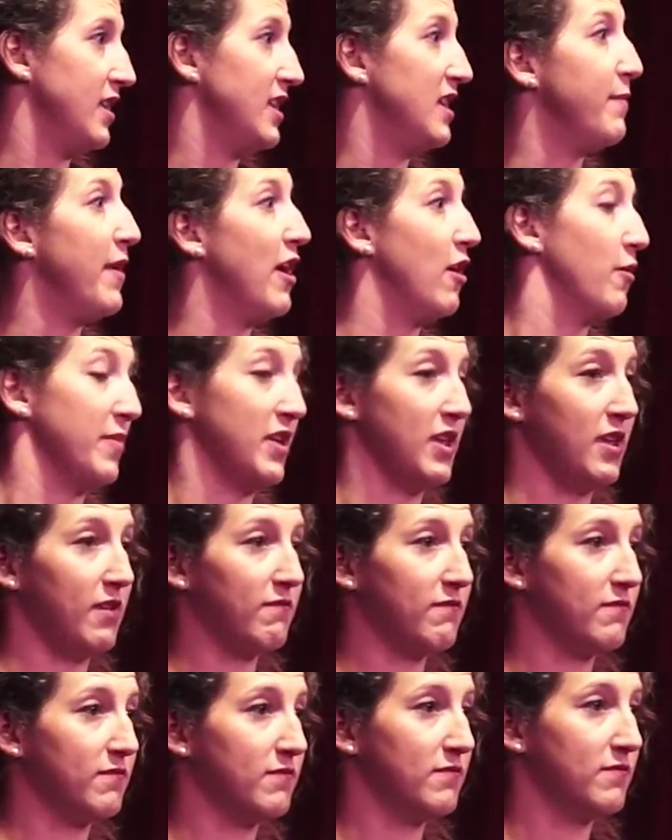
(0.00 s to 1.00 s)
Email
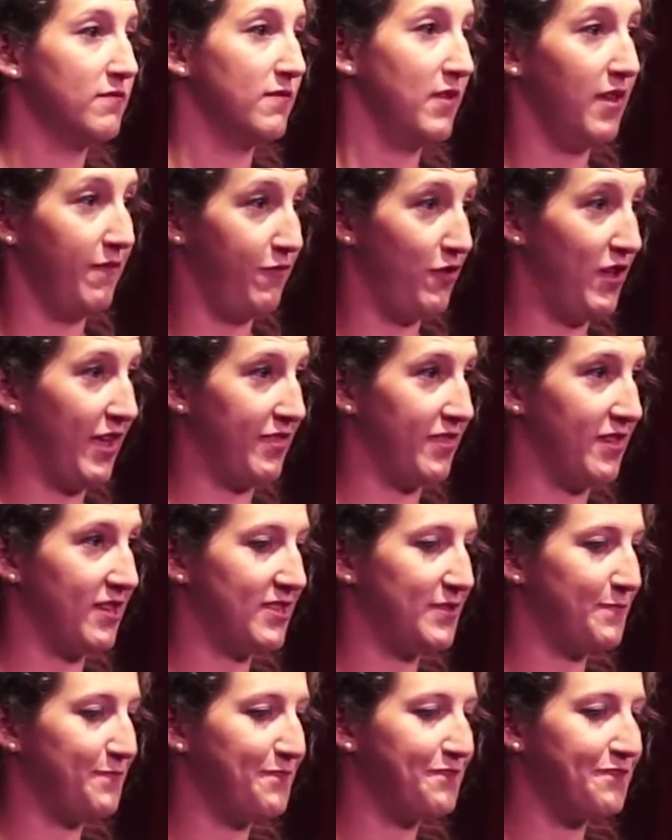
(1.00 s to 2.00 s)
me if you get
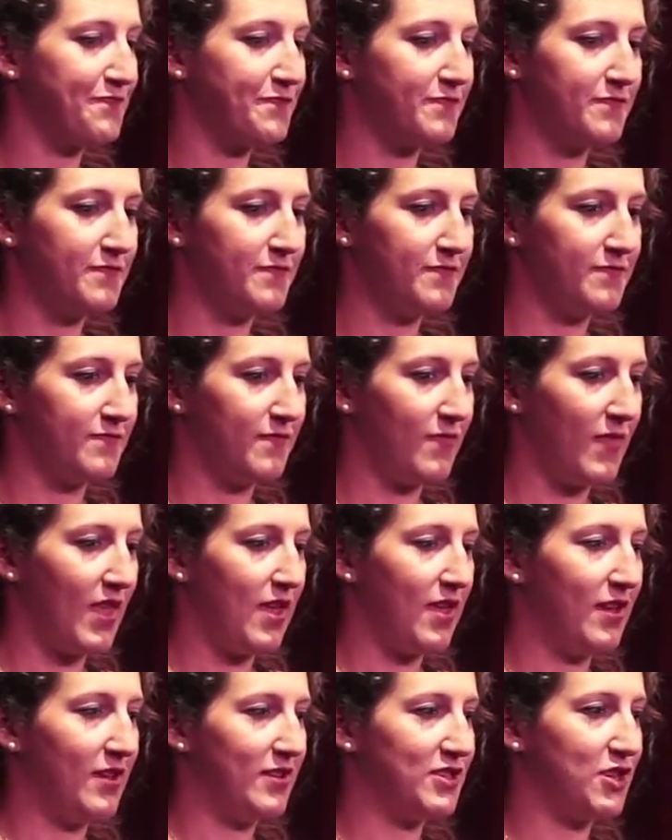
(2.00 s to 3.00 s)
this.
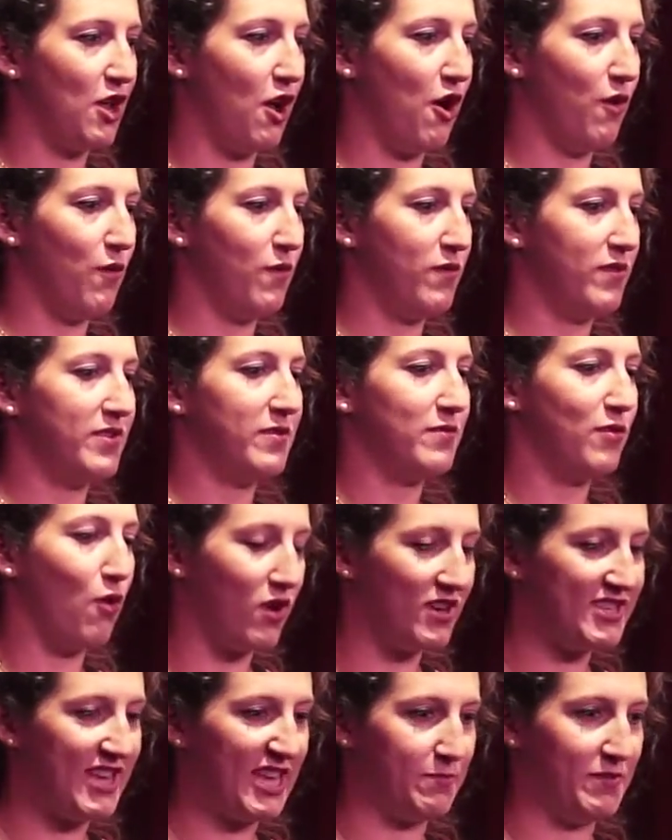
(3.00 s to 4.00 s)
So
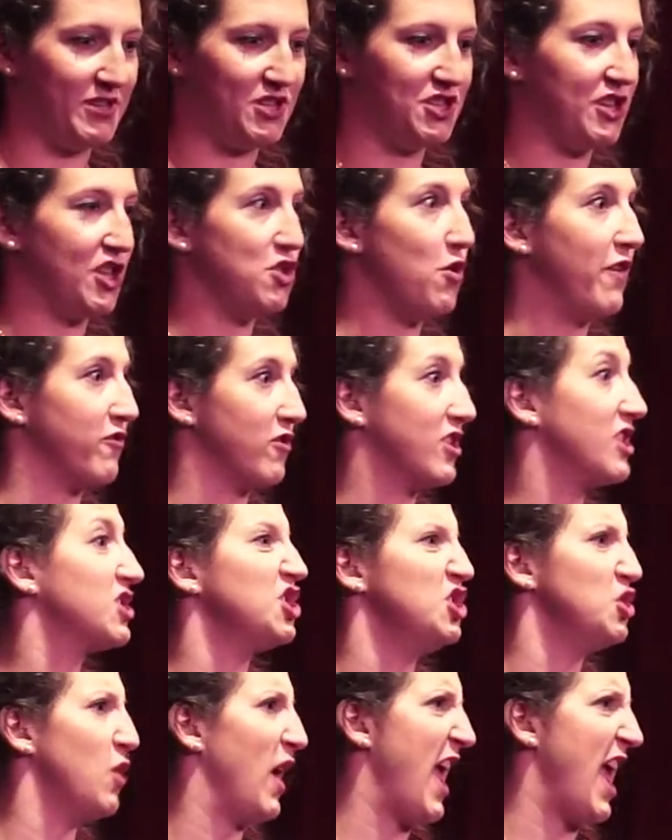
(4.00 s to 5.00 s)
Laura sends me this. She's like, you have to,
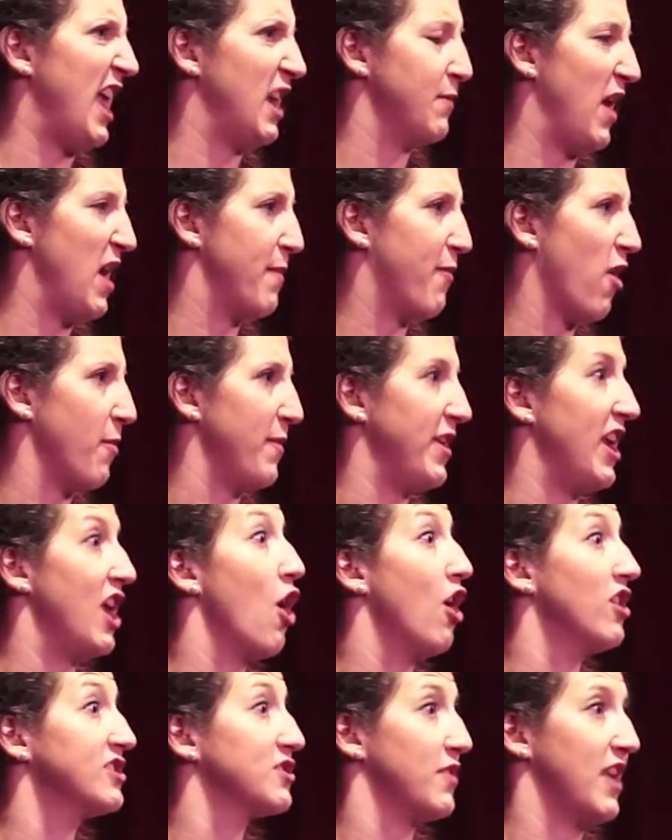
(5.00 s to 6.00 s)
because she knew I hated my apartment,
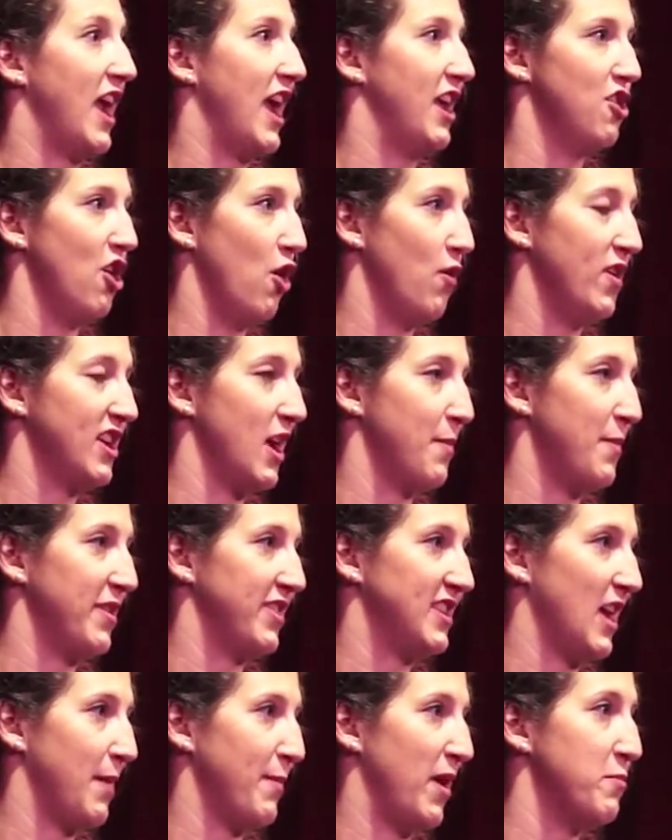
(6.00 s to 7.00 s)
and also that I had no income
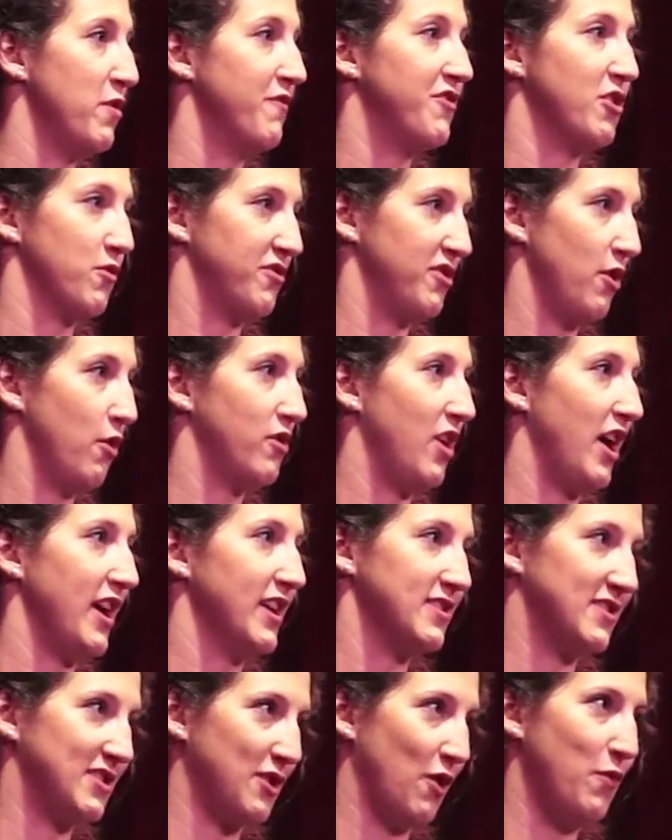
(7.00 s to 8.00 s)
at the time. I moved here with no
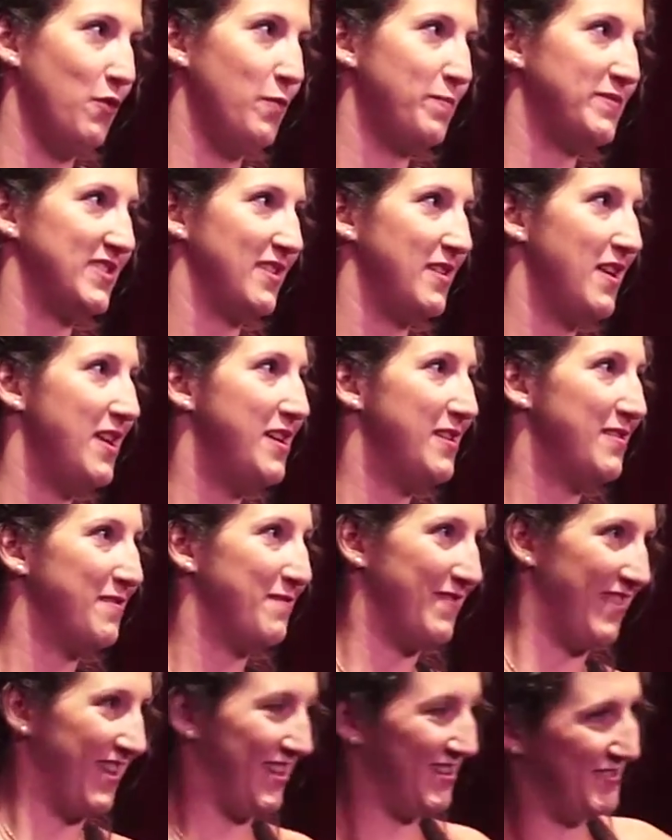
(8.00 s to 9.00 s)
clients, so whoops,
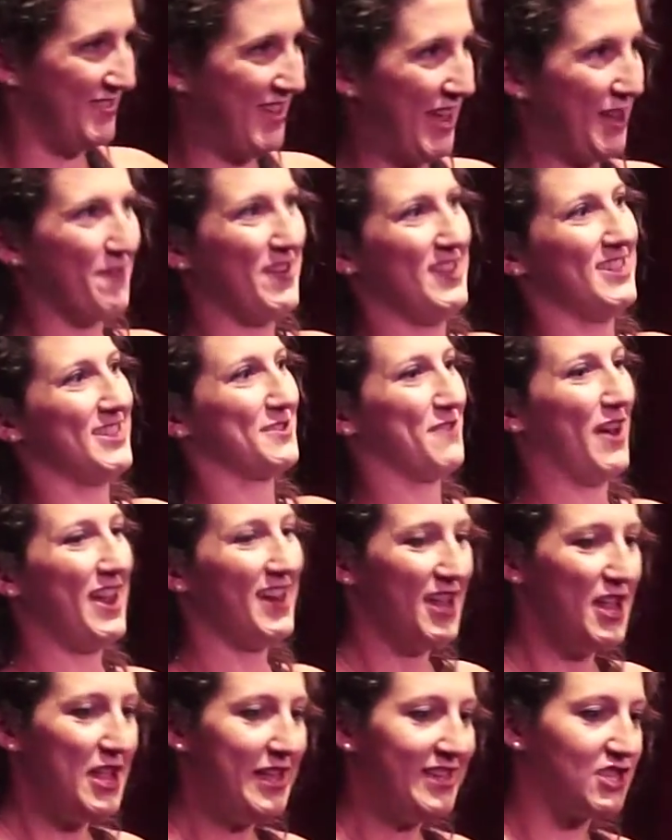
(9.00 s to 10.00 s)
like take a risk,
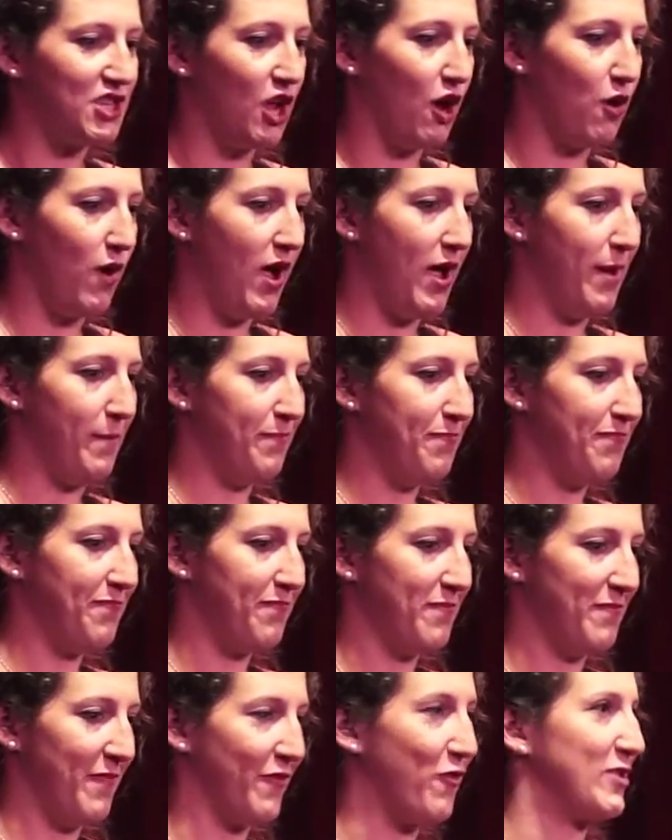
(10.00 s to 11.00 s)
right? So
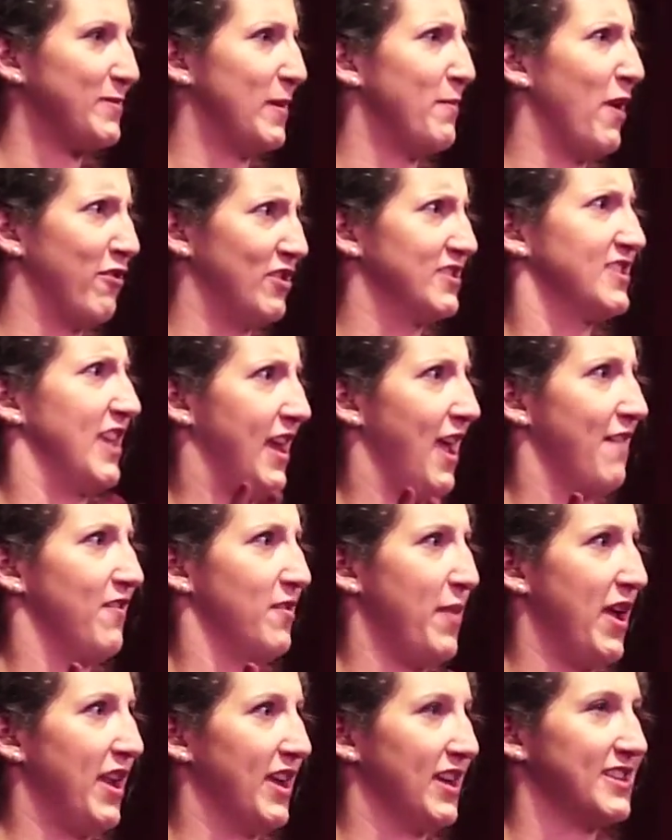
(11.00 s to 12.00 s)
of course my mother's like
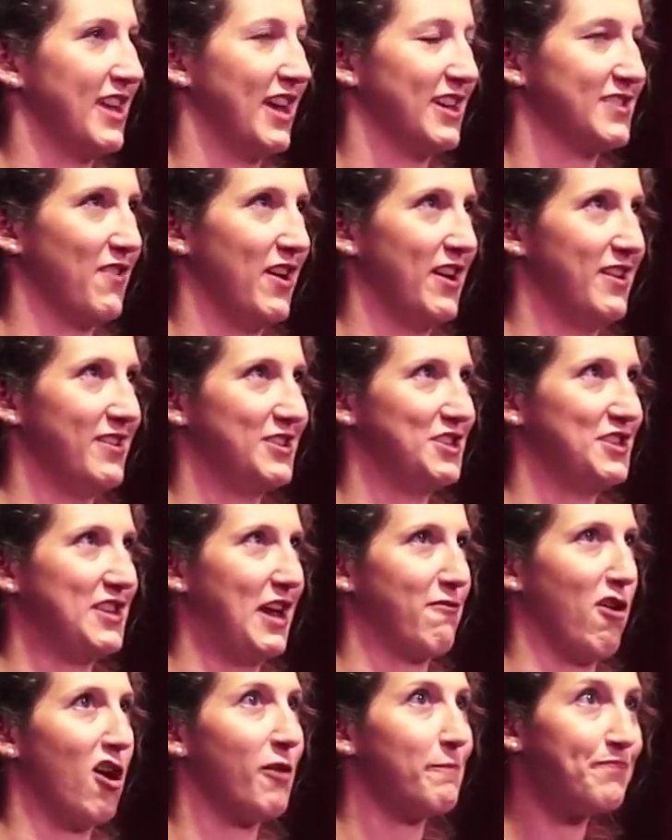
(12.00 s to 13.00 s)
having panic attacks, right? She's
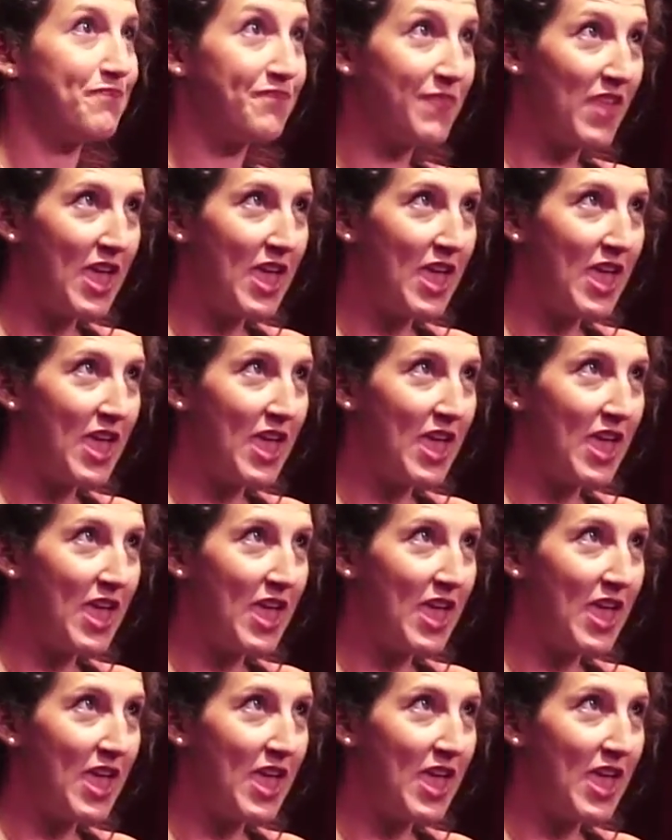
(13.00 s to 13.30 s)
not wrong.